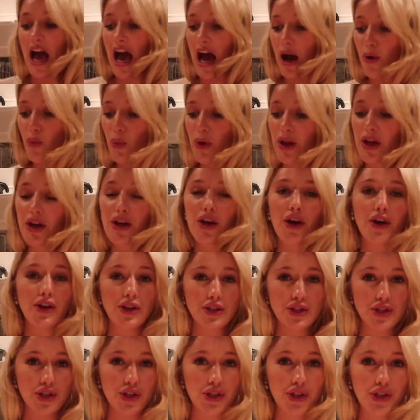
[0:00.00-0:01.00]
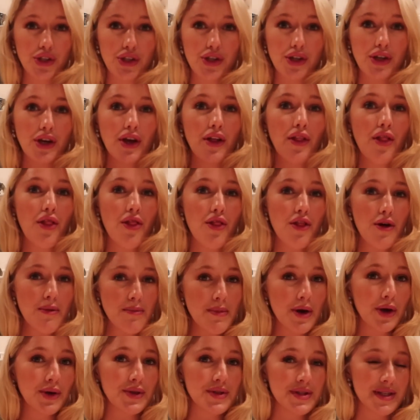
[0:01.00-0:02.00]
and we are going to cook the
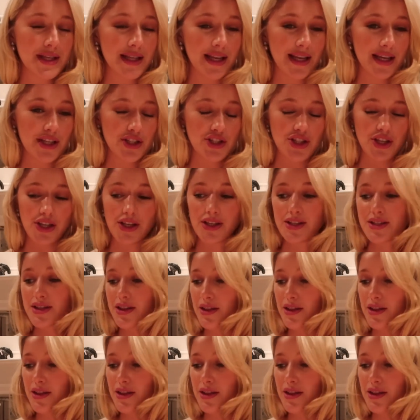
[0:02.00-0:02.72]
most delicious,